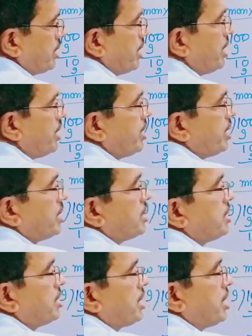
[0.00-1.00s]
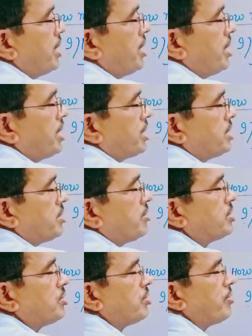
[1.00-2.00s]
Then it is clear, it is
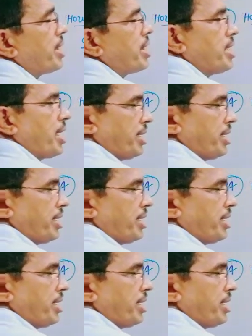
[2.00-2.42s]
divisible by